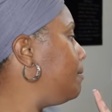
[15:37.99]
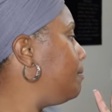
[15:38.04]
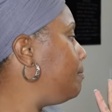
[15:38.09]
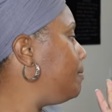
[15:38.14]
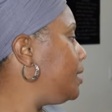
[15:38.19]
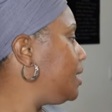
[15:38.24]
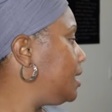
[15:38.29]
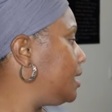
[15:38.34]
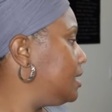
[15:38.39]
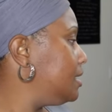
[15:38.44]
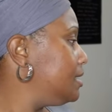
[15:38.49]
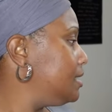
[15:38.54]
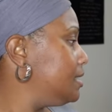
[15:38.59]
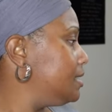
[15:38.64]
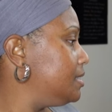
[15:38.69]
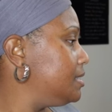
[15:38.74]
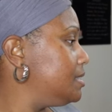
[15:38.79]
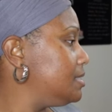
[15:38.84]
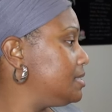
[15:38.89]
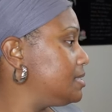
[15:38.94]

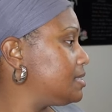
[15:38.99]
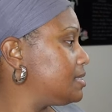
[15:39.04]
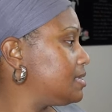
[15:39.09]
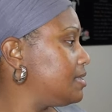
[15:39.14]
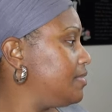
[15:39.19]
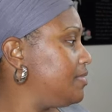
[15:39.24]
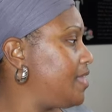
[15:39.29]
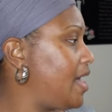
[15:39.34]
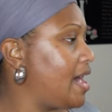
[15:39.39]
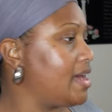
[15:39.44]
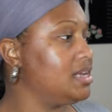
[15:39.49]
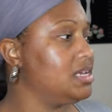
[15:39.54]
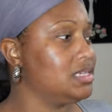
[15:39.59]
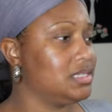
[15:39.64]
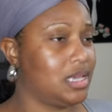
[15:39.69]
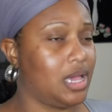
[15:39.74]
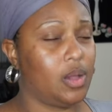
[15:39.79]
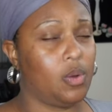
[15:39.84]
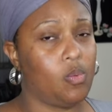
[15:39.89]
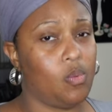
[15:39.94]
because that is
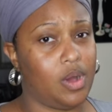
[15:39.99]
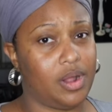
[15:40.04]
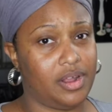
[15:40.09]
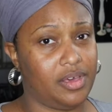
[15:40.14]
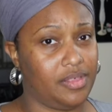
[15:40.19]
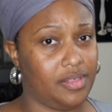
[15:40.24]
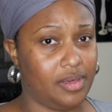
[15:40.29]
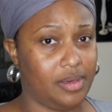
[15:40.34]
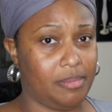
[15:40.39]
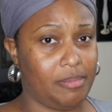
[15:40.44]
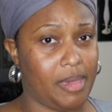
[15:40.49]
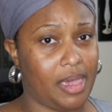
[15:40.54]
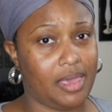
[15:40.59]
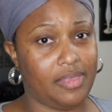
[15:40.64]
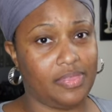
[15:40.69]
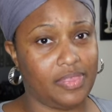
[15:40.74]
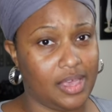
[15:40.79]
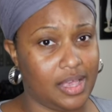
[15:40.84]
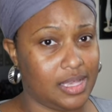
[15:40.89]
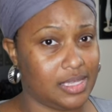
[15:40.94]
like one of the
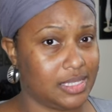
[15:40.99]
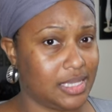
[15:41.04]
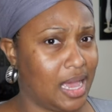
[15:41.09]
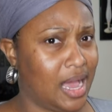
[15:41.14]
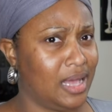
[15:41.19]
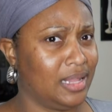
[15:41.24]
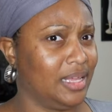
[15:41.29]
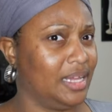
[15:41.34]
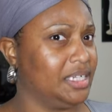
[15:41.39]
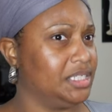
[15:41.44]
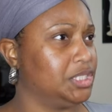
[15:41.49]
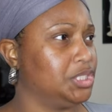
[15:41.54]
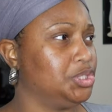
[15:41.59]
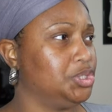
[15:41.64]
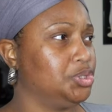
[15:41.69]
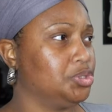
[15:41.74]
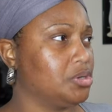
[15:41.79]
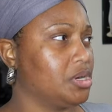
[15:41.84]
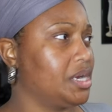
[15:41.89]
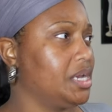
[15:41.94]
main things that I like to
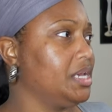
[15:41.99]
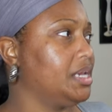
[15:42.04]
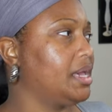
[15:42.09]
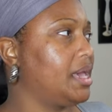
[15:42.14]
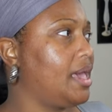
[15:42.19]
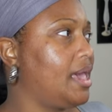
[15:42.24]
drink.